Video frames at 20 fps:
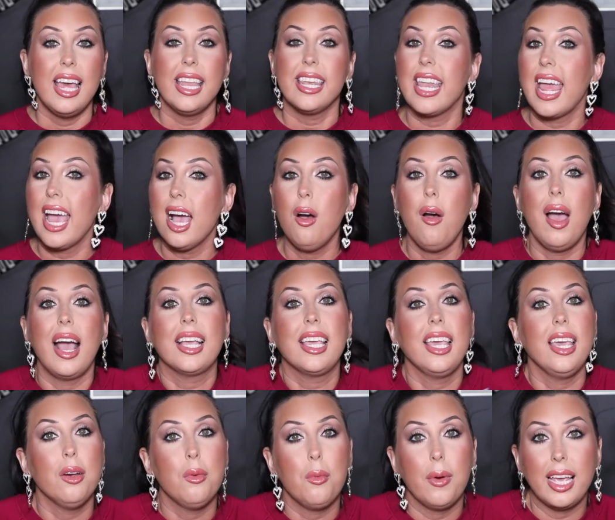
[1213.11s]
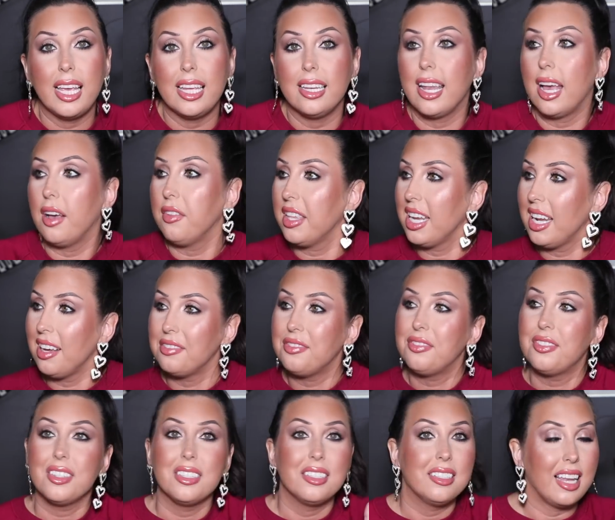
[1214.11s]
Now, I can't wait. Now
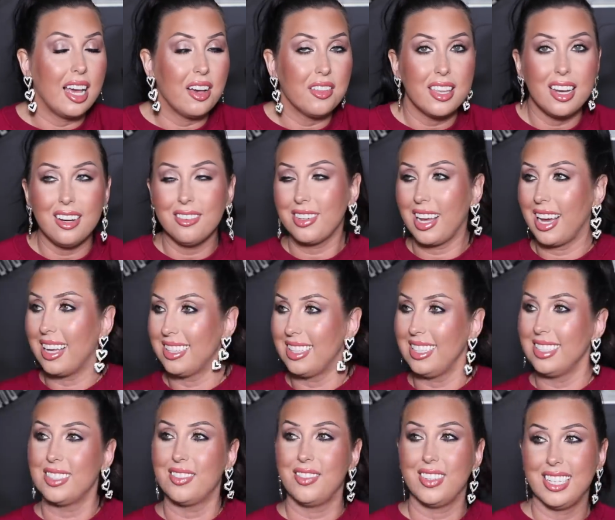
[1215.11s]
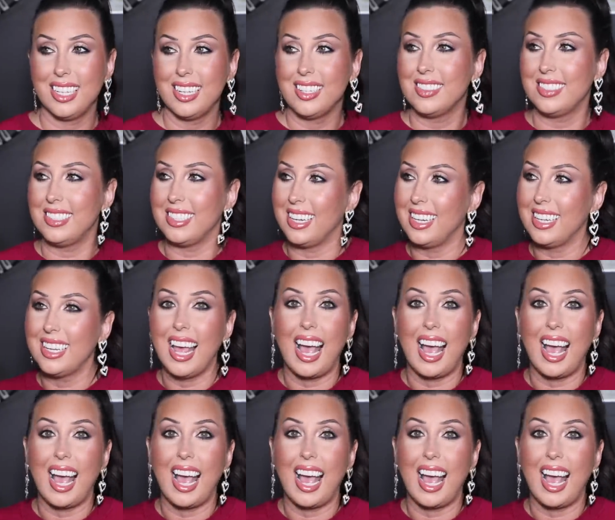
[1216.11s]
that I've got this video done,